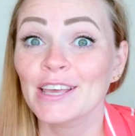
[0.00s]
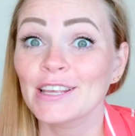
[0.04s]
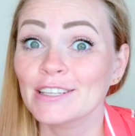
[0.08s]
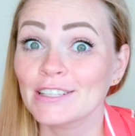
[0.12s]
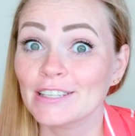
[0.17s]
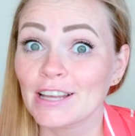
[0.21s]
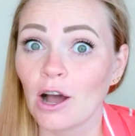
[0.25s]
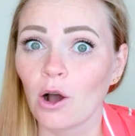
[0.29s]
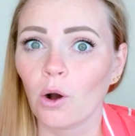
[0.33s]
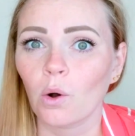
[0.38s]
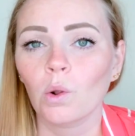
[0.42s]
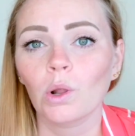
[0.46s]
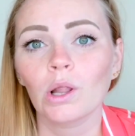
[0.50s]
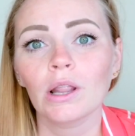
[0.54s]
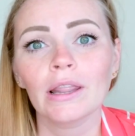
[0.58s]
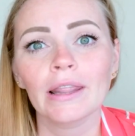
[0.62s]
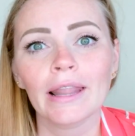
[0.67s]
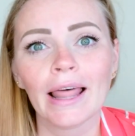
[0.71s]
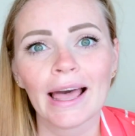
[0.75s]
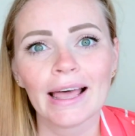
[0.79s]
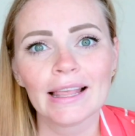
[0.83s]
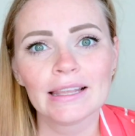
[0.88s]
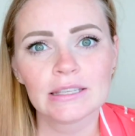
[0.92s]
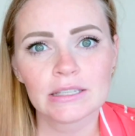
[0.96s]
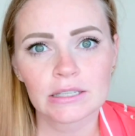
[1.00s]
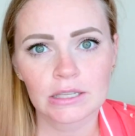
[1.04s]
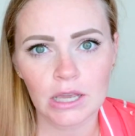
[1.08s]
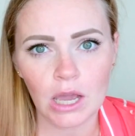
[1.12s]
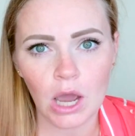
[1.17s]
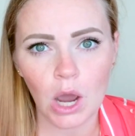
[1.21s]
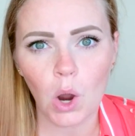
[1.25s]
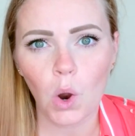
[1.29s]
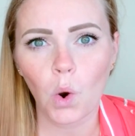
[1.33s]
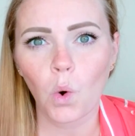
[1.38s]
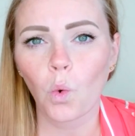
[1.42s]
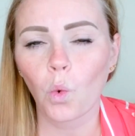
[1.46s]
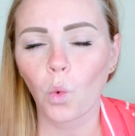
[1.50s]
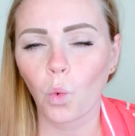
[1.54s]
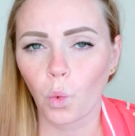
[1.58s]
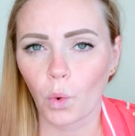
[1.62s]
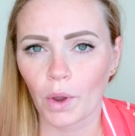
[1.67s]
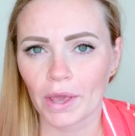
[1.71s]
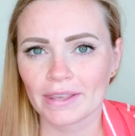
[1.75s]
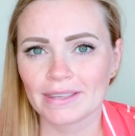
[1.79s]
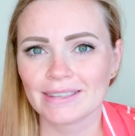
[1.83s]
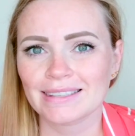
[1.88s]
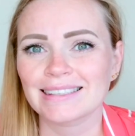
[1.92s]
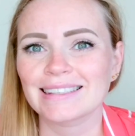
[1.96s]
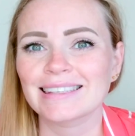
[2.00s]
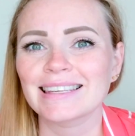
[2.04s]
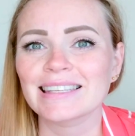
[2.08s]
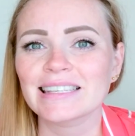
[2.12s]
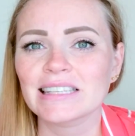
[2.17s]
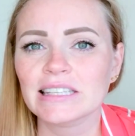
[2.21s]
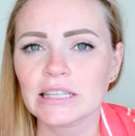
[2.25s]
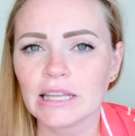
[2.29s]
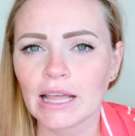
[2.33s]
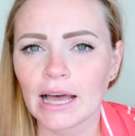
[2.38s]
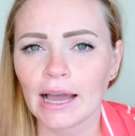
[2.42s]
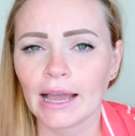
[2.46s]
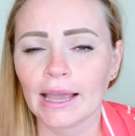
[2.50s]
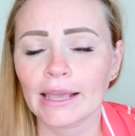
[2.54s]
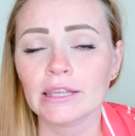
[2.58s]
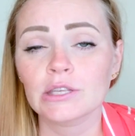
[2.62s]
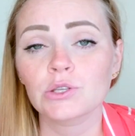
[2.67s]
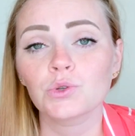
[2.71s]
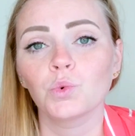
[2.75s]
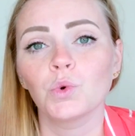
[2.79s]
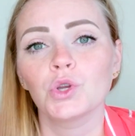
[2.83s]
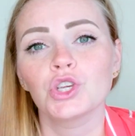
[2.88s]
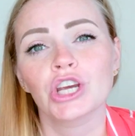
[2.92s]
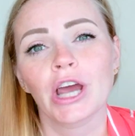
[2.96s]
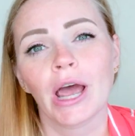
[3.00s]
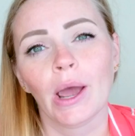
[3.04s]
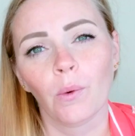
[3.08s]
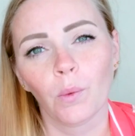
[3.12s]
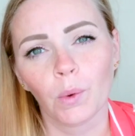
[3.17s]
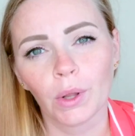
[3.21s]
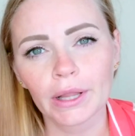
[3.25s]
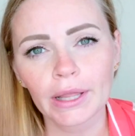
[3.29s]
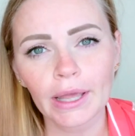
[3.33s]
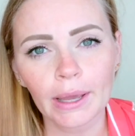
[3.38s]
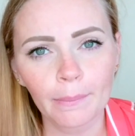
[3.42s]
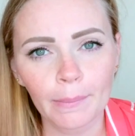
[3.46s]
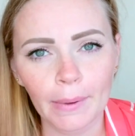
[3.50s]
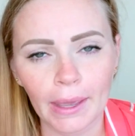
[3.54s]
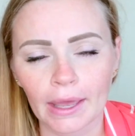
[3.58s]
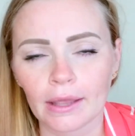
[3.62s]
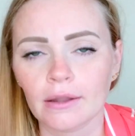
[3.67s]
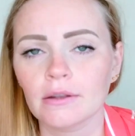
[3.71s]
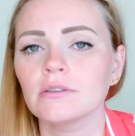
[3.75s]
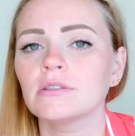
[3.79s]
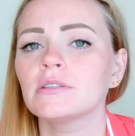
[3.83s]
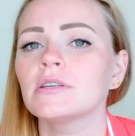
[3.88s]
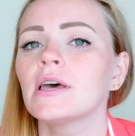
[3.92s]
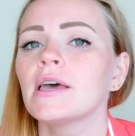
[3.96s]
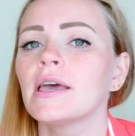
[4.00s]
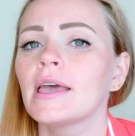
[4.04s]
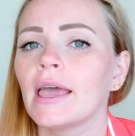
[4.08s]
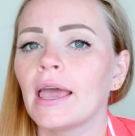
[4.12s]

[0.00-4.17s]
So let's go with the slides which I will comment